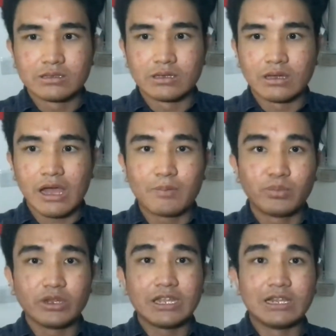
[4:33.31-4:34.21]
I
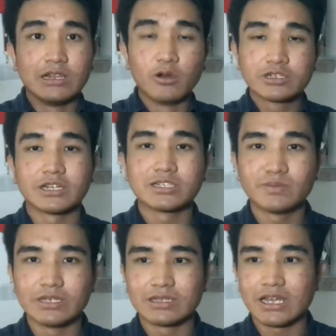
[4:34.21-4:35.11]
put it in low shutter
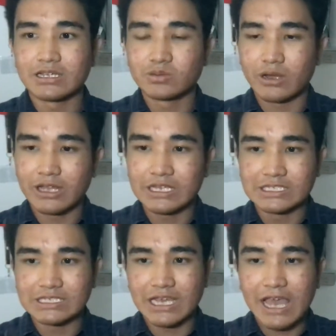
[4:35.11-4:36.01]
speed. That is why
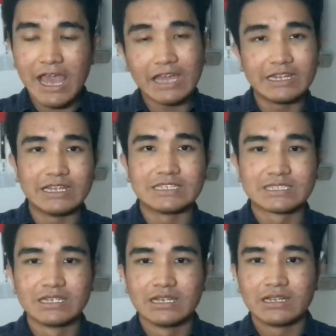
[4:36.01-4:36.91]
his hand
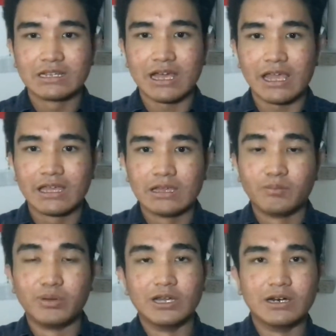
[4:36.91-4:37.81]
is like
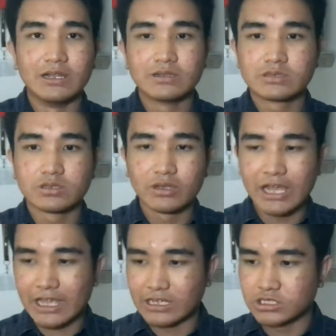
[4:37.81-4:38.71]
blurred, so
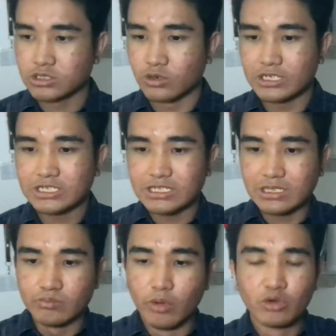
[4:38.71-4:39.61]
that I can show this
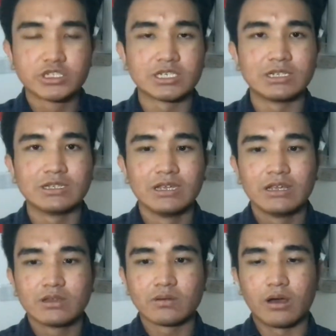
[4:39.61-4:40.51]
motion
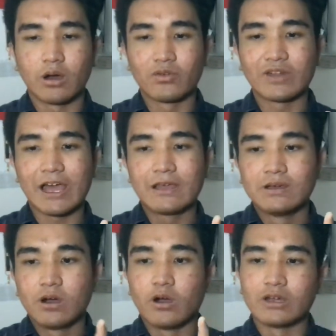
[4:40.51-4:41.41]
of like,
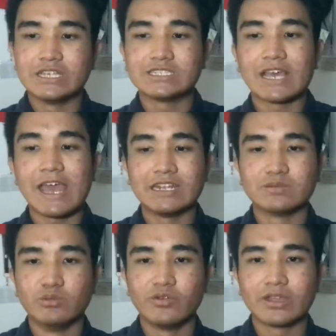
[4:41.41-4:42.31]
or his hand
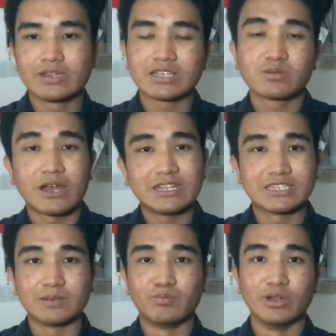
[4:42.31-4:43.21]
is moving. That's why
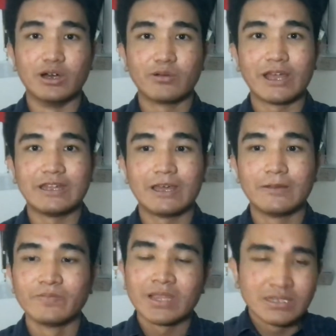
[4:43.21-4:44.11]
there's a blur right there.